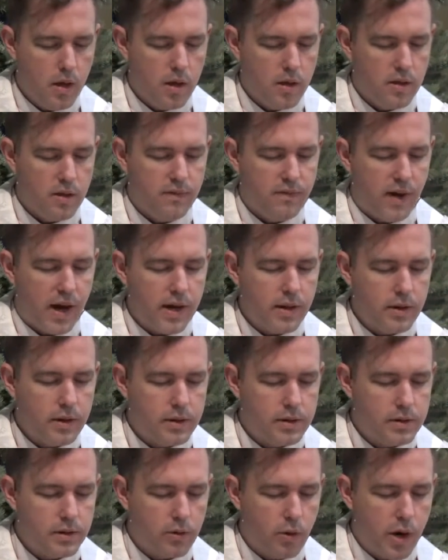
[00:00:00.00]
The
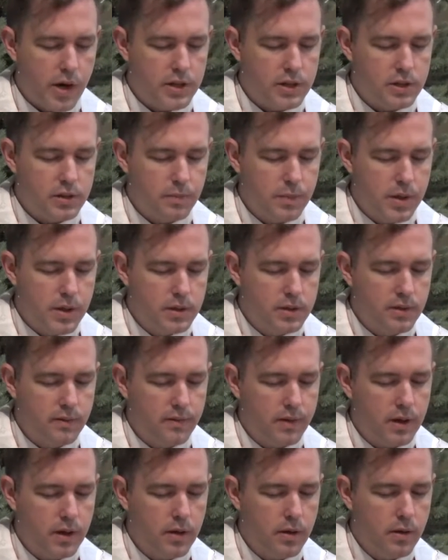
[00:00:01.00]
violence Christ speaks of
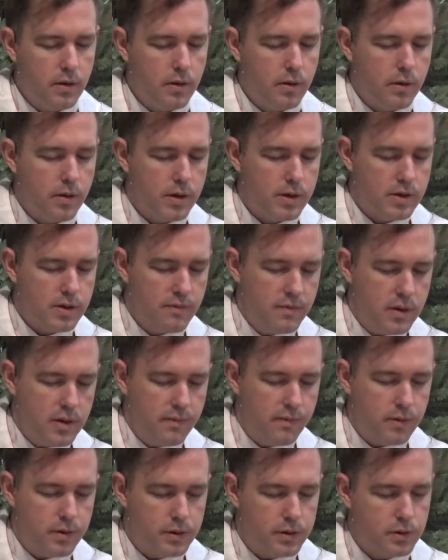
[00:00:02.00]
here is of a
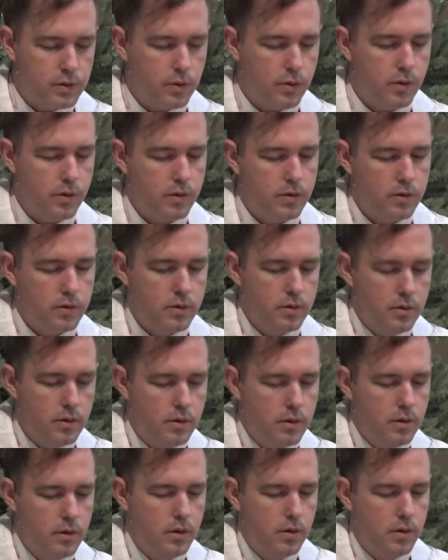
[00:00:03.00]
different sort,
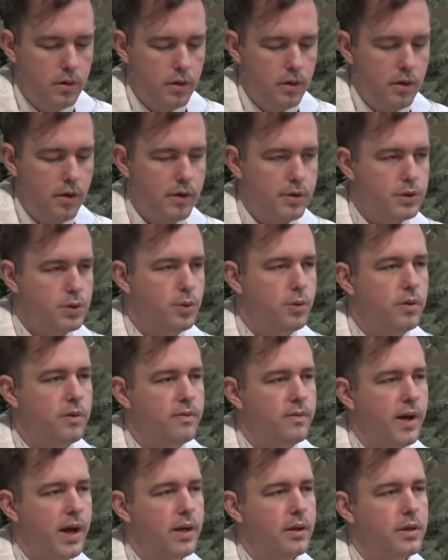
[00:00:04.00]
a sort of
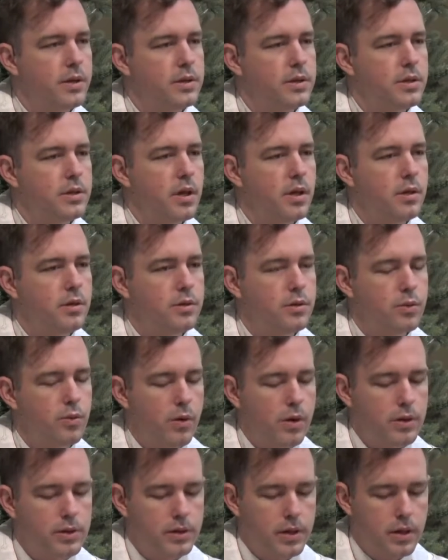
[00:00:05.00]
violence done to
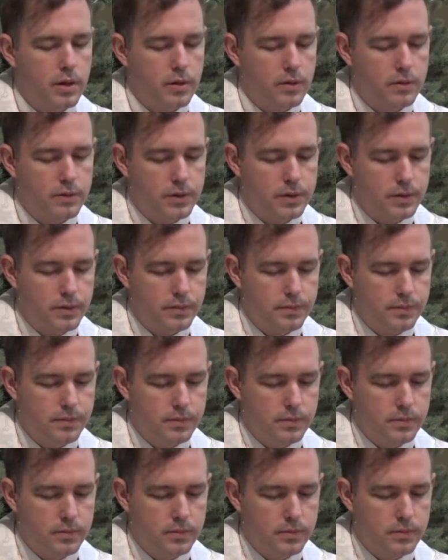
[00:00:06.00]
ourselves.
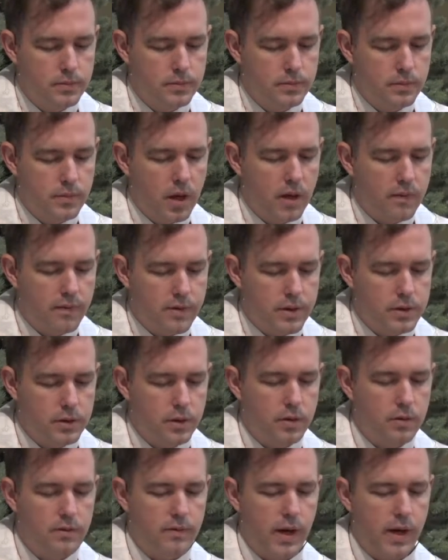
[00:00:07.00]
Not a
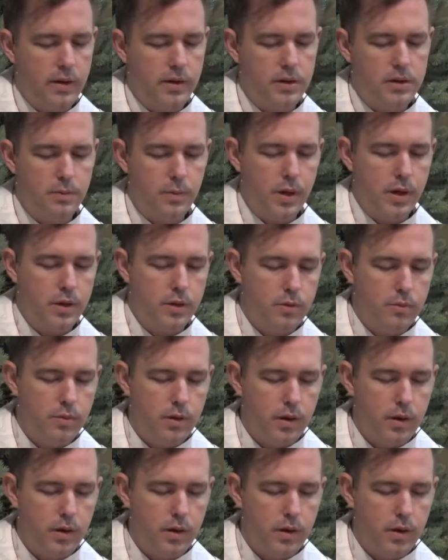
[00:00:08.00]
physical violence, mind you.